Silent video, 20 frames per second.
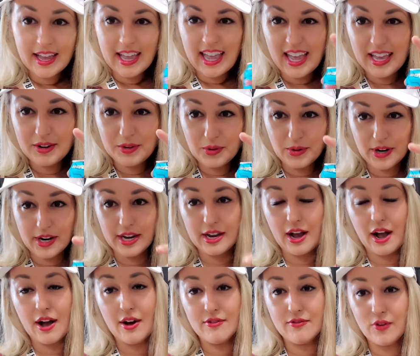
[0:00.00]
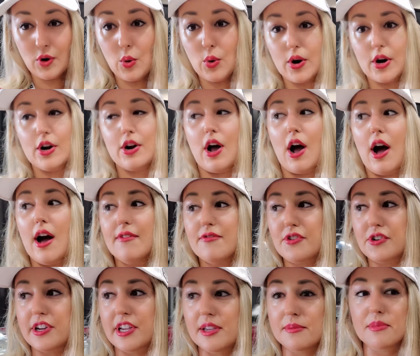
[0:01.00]
Henry Ford
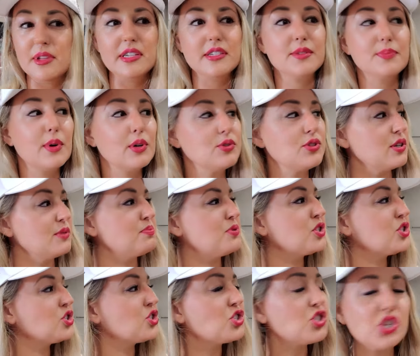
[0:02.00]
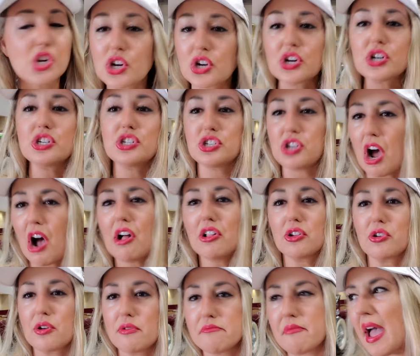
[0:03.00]
offered him this most absurd
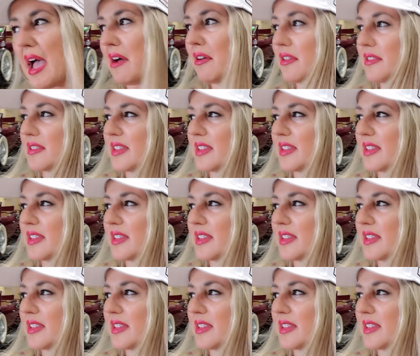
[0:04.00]
dollar amount,